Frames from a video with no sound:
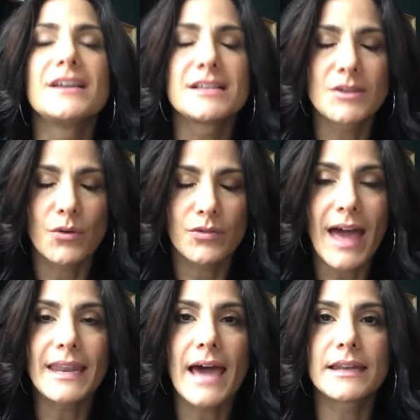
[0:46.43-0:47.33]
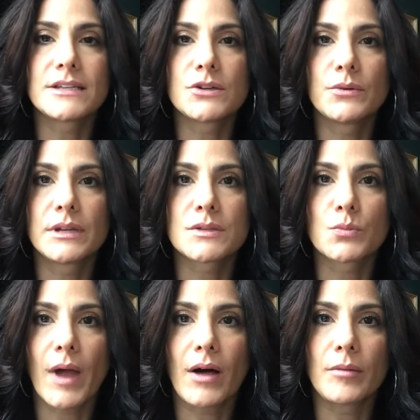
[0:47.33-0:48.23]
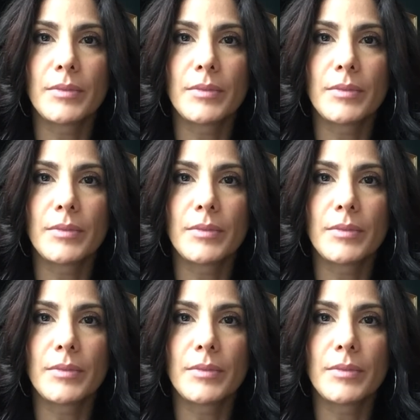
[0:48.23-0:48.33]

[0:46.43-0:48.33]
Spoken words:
So that added to it as well.